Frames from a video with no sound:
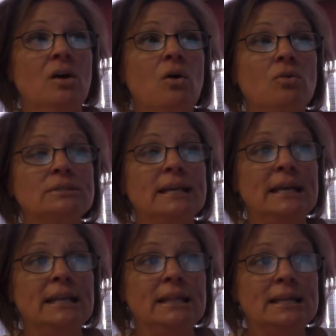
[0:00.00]
Only
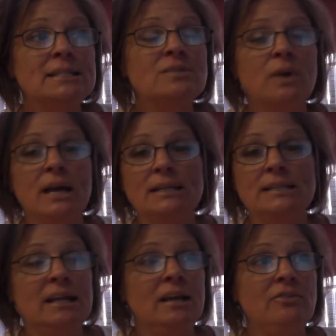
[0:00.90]
in this way
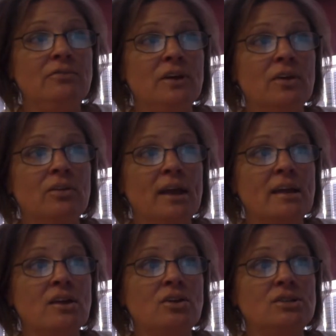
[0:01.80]
did he feel they
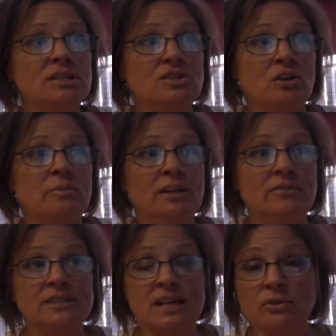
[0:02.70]
could determine
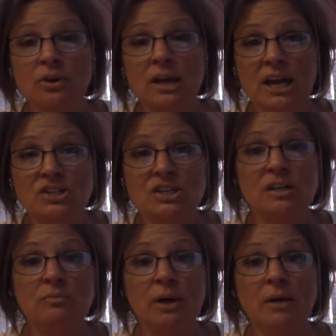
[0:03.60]
if segregation
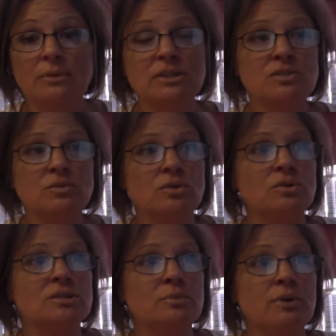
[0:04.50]
in public school
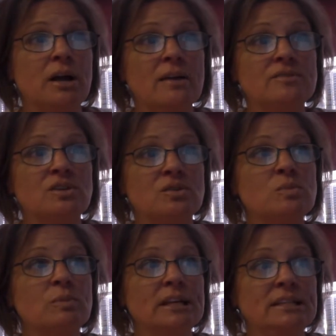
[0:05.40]
deprives those
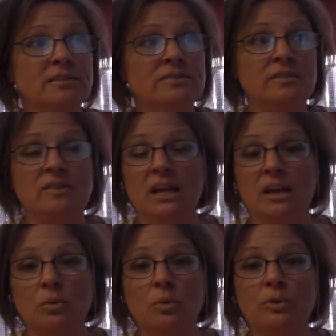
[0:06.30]
plaintiffs of the
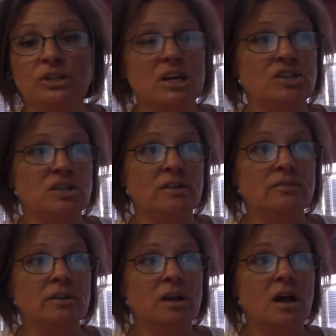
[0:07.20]
equal protection of
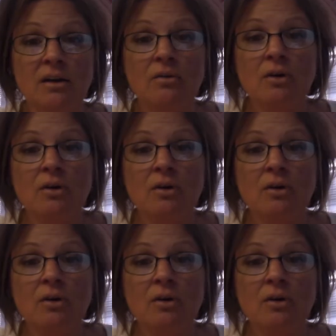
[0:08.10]
the laws.